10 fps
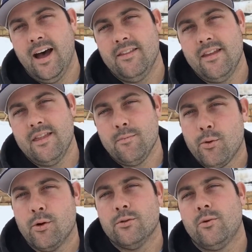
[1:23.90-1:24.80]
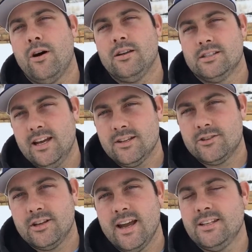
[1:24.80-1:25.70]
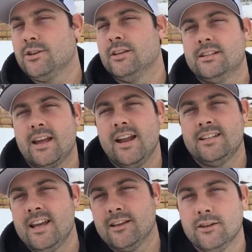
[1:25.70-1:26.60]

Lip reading: Then they poured the walls yesterday, so let's kind of take a